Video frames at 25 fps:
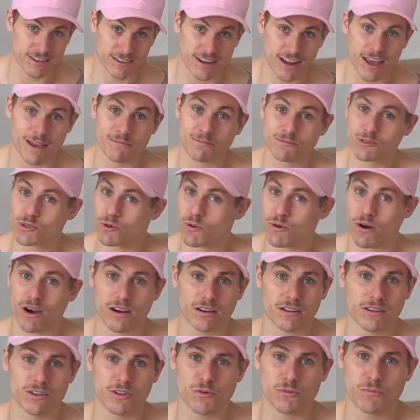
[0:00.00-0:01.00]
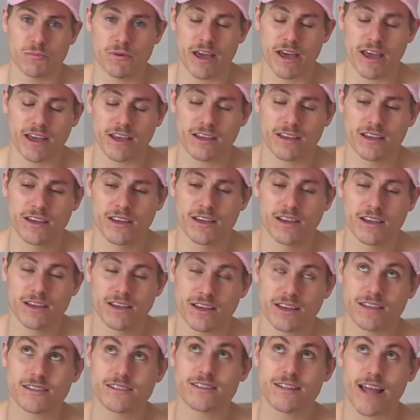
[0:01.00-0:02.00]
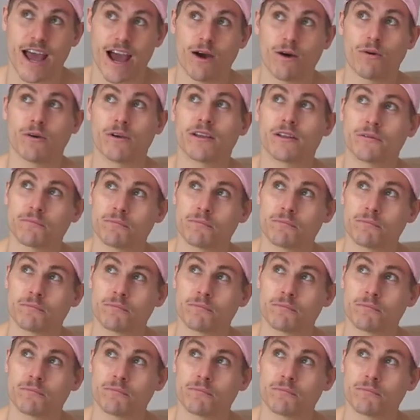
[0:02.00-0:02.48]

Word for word: named Guadalupe is now in